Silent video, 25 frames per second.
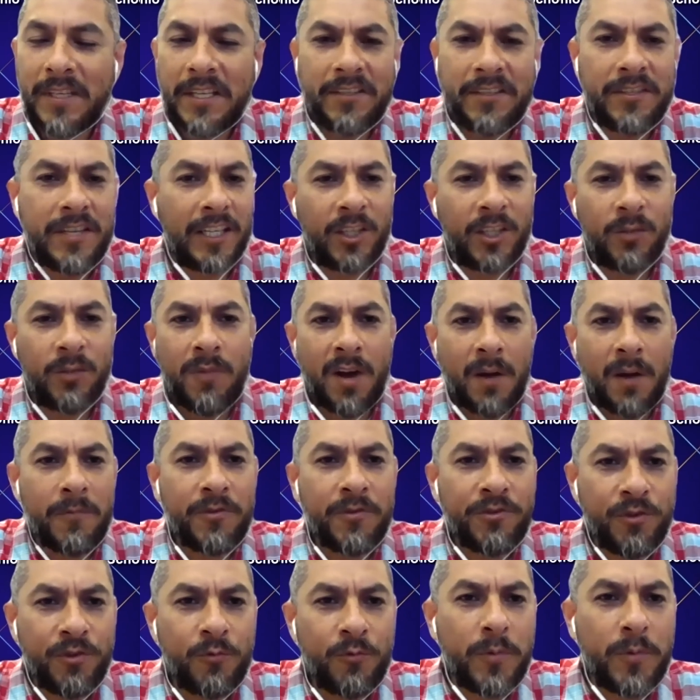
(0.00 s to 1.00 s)
Dr. Bomber,
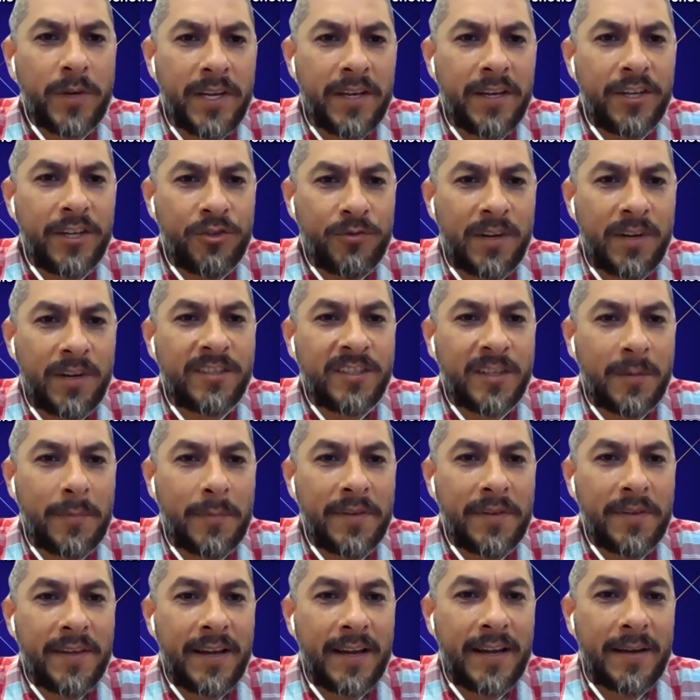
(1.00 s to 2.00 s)
should we address some
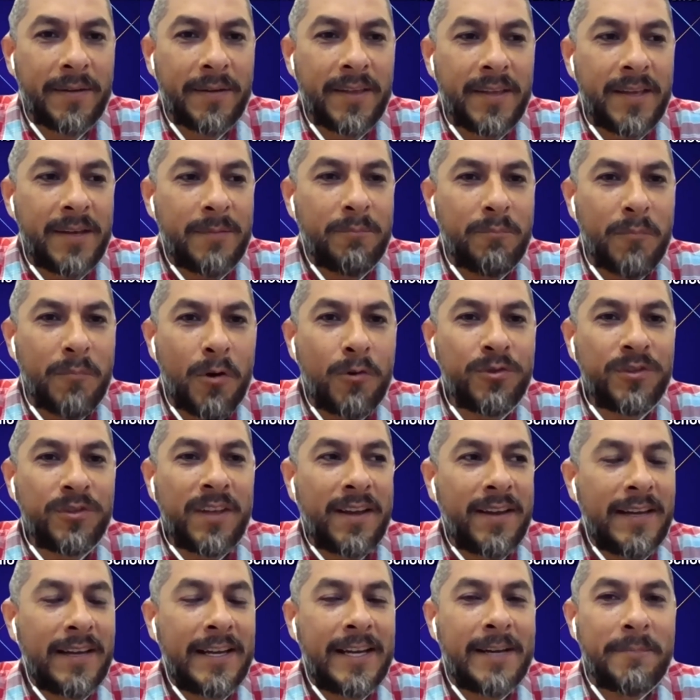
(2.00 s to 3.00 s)
of the most
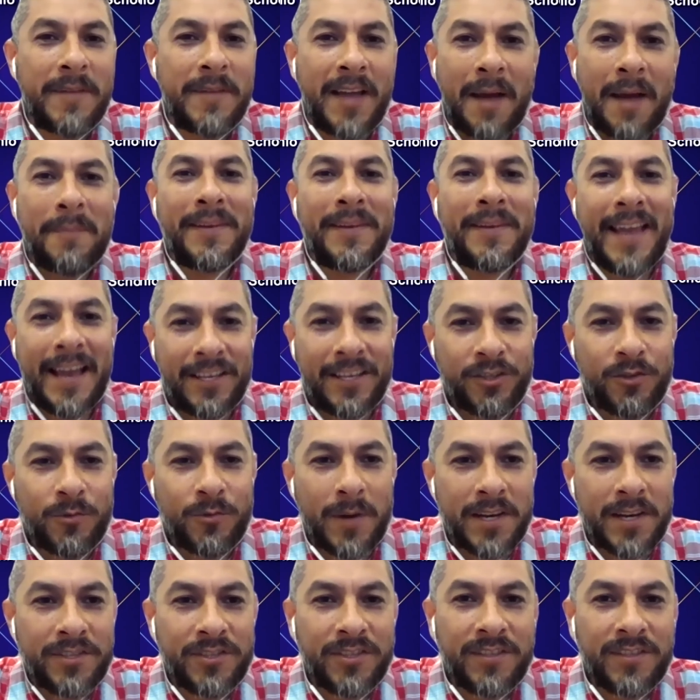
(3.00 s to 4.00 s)
commonly asked
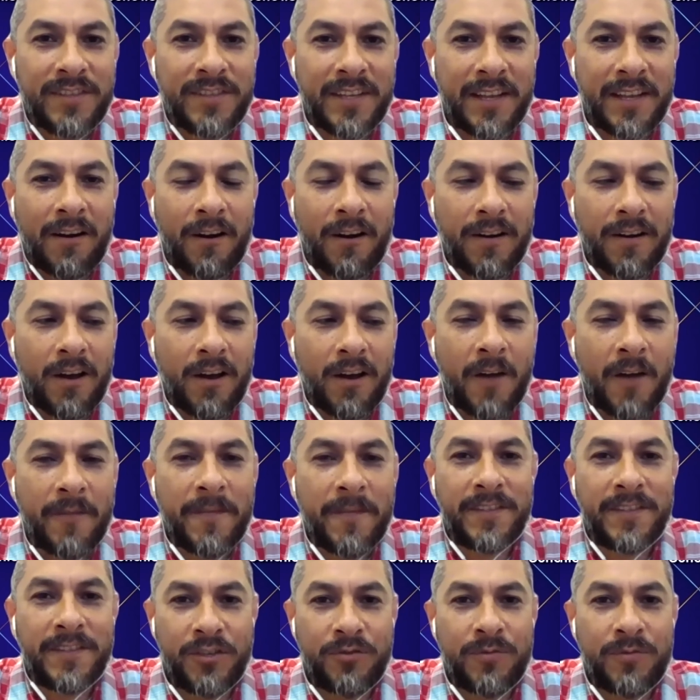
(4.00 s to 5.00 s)
questions that our
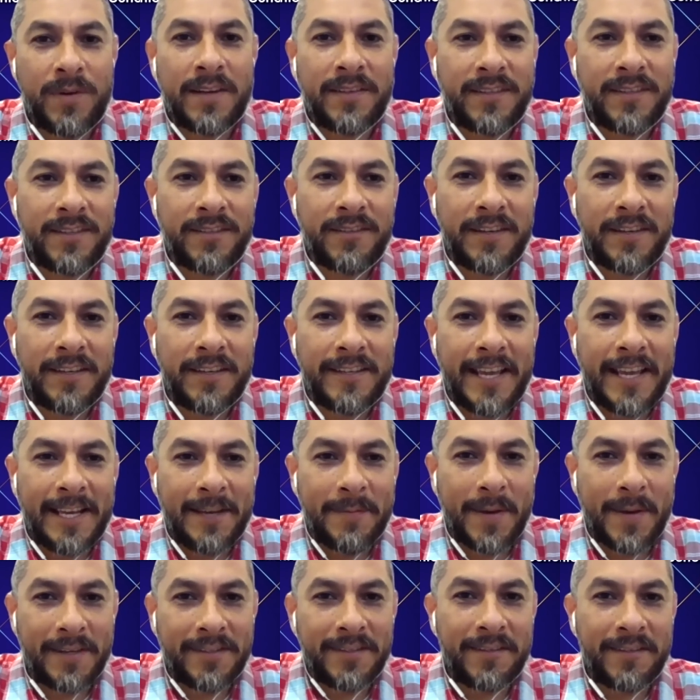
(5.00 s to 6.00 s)
office addresses on a daily
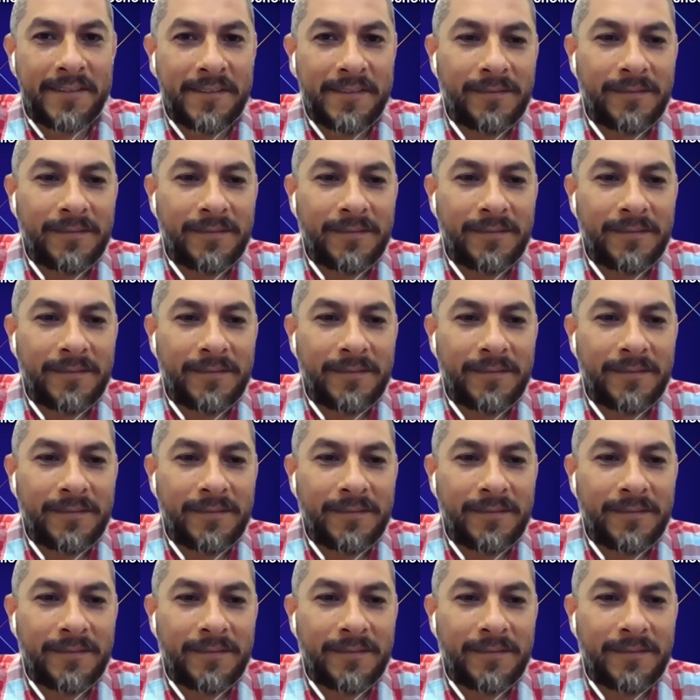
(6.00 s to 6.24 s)
basis?